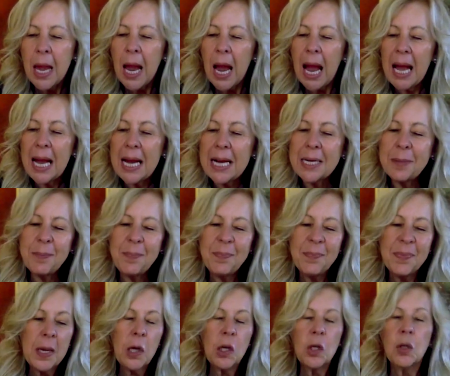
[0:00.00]

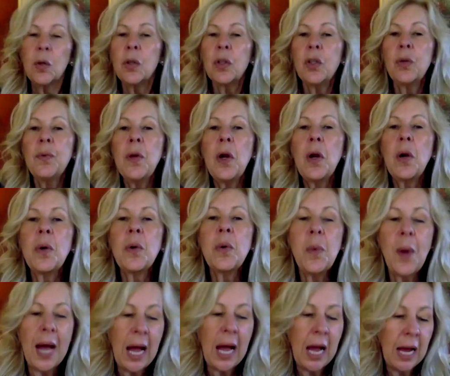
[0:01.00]
Um, you
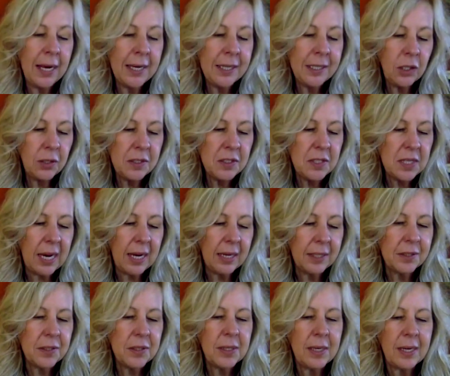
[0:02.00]
know, I
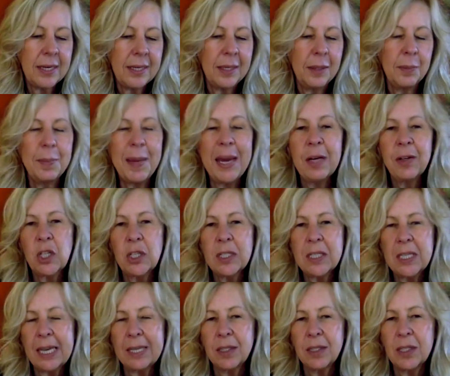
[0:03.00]
conduct uh, marriage
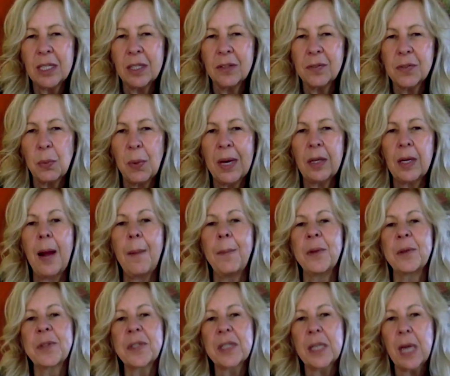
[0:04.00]
intensives where
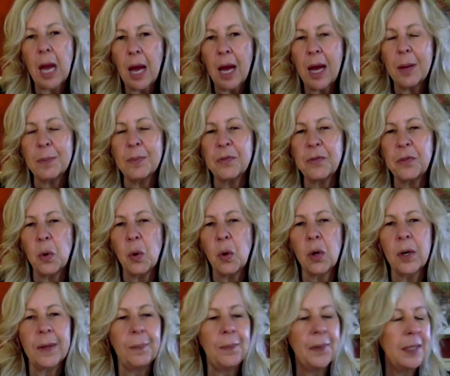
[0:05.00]
couples come
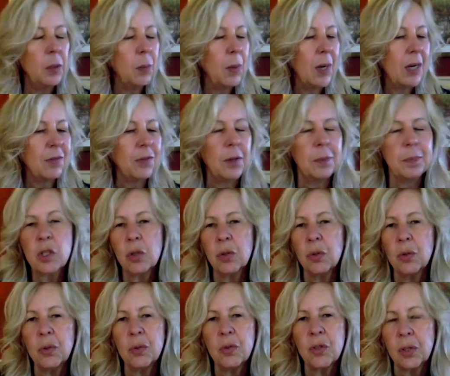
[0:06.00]
for anywhere from
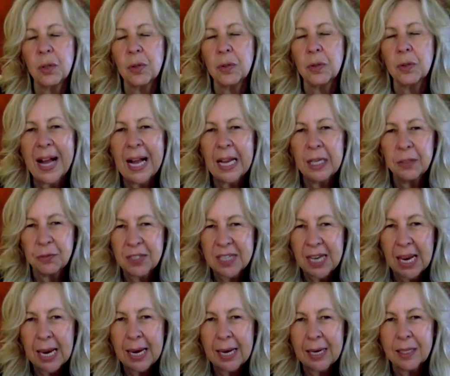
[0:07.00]
two to five
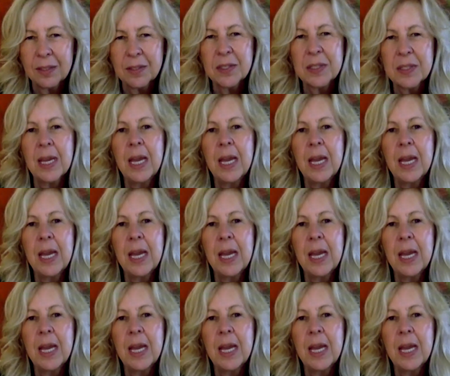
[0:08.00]
days.